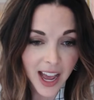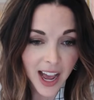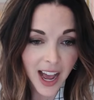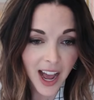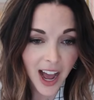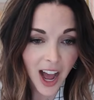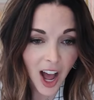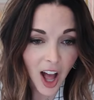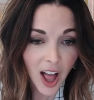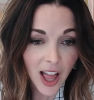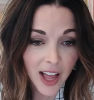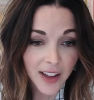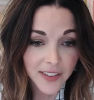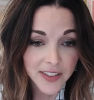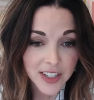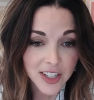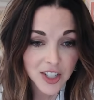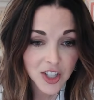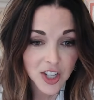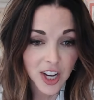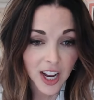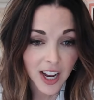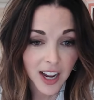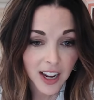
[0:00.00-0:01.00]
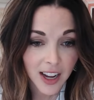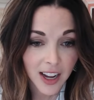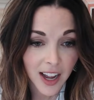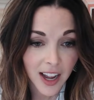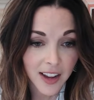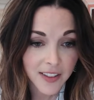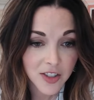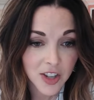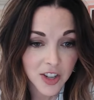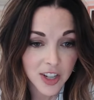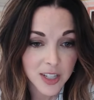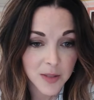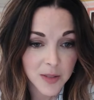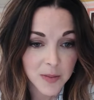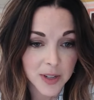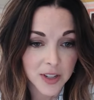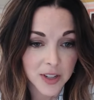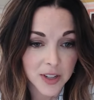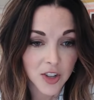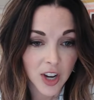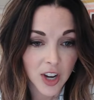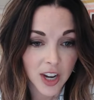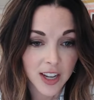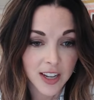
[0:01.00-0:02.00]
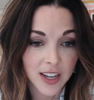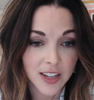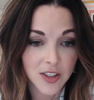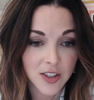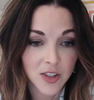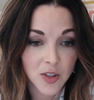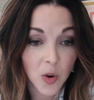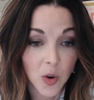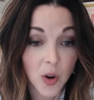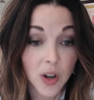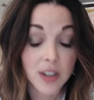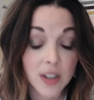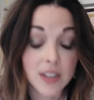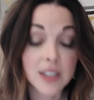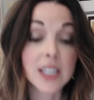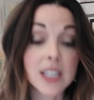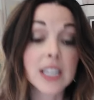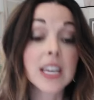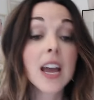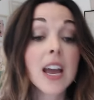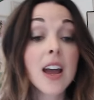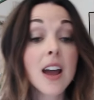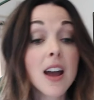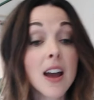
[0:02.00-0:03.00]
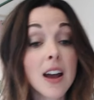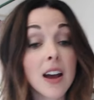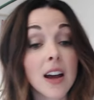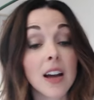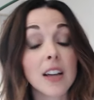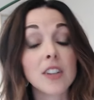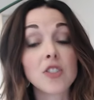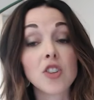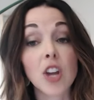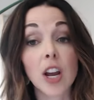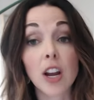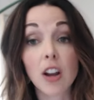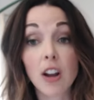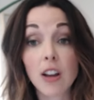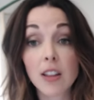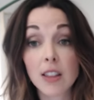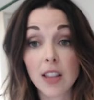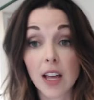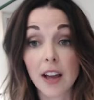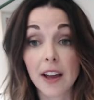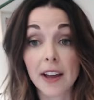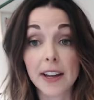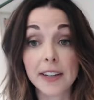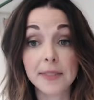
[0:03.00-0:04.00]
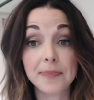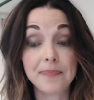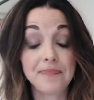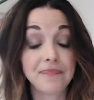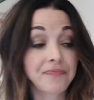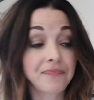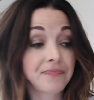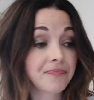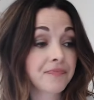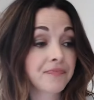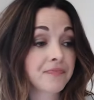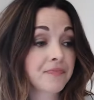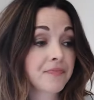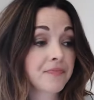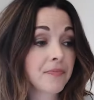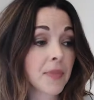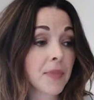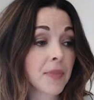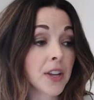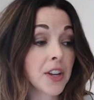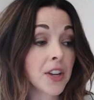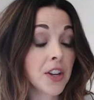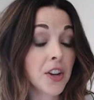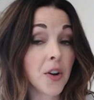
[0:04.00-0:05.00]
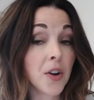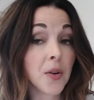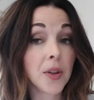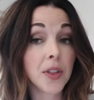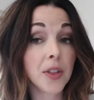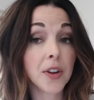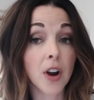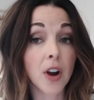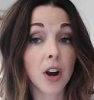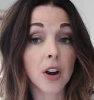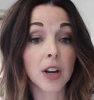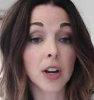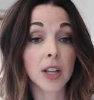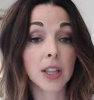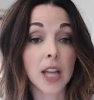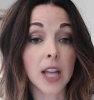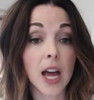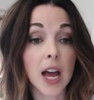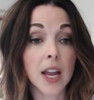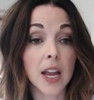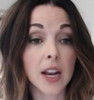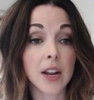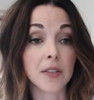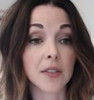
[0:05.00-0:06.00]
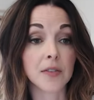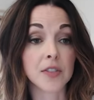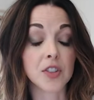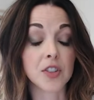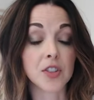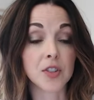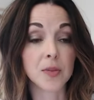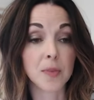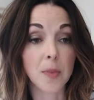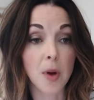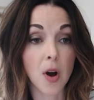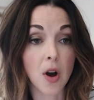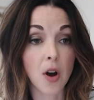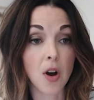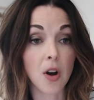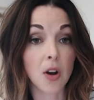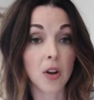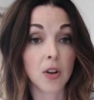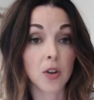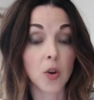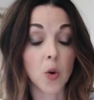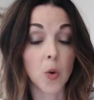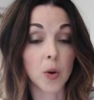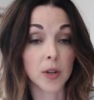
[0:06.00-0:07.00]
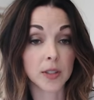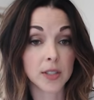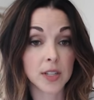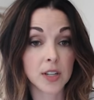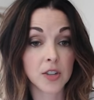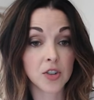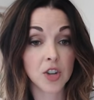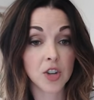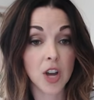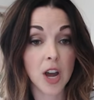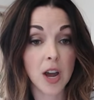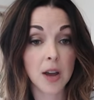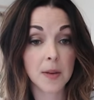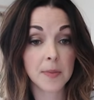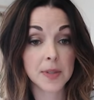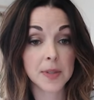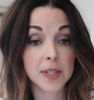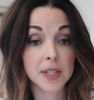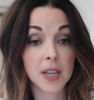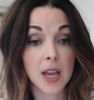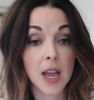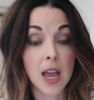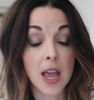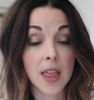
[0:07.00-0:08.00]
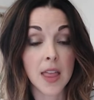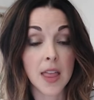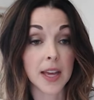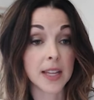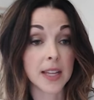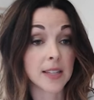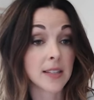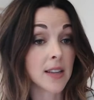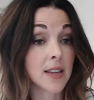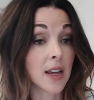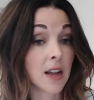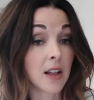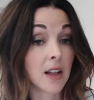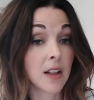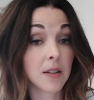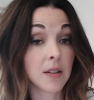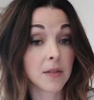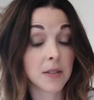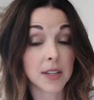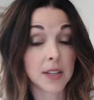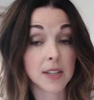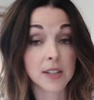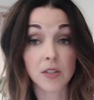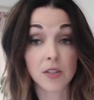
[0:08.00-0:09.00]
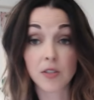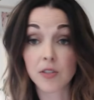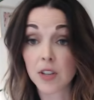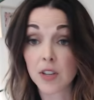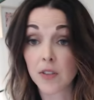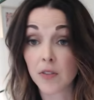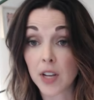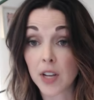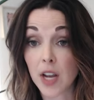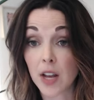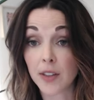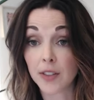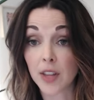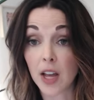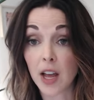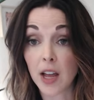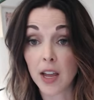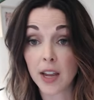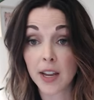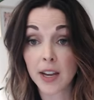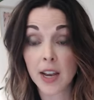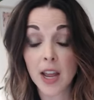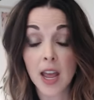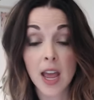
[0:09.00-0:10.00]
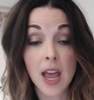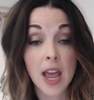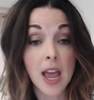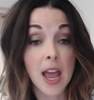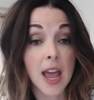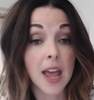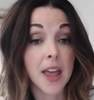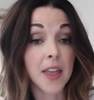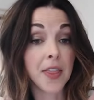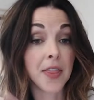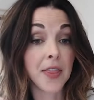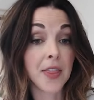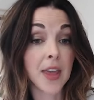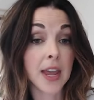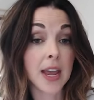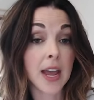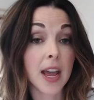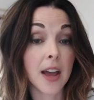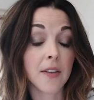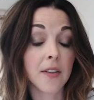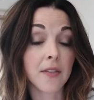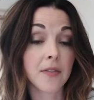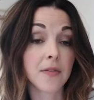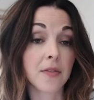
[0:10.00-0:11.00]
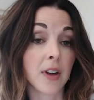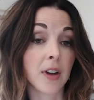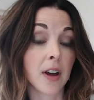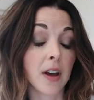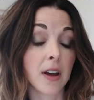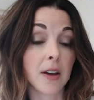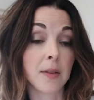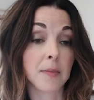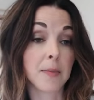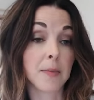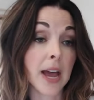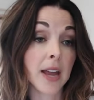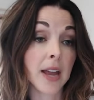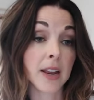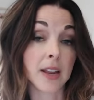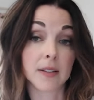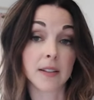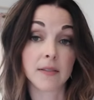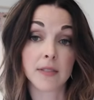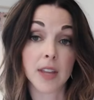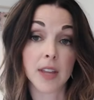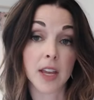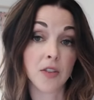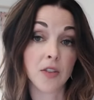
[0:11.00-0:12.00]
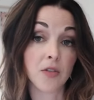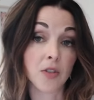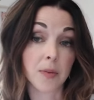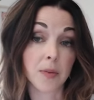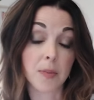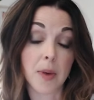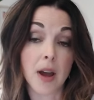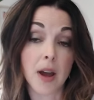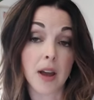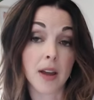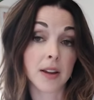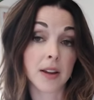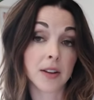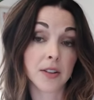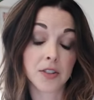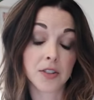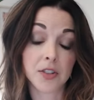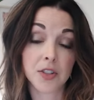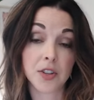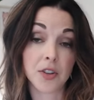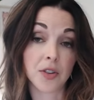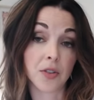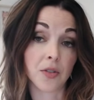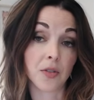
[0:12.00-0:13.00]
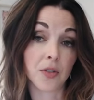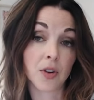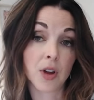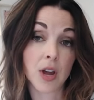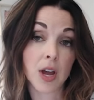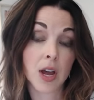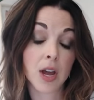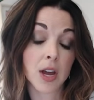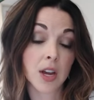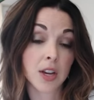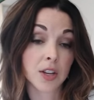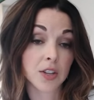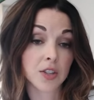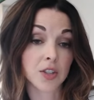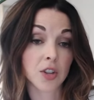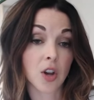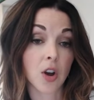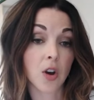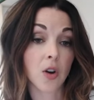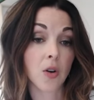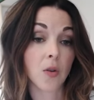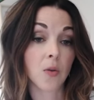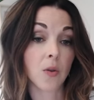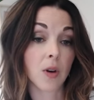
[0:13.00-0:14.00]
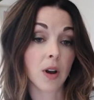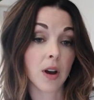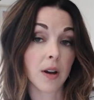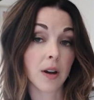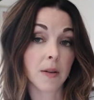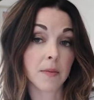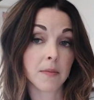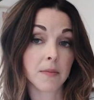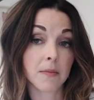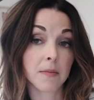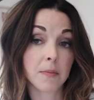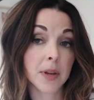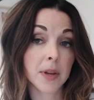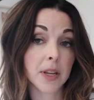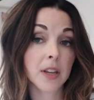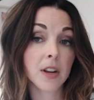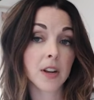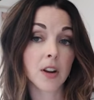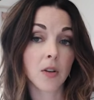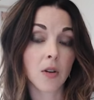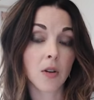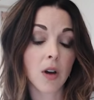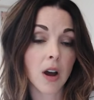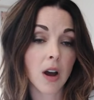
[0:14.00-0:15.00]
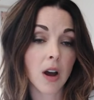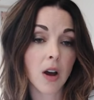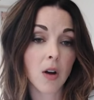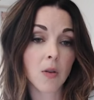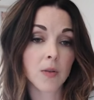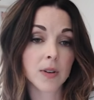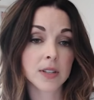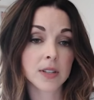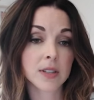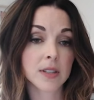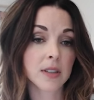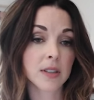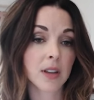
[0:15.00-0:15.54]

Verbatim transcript: I'll have to check. I've just been checking stores. Yeah, check online. You know, there are a lot of small quilting shops that sell exclusively online, and they have batting that you can buy too. So, but you know, always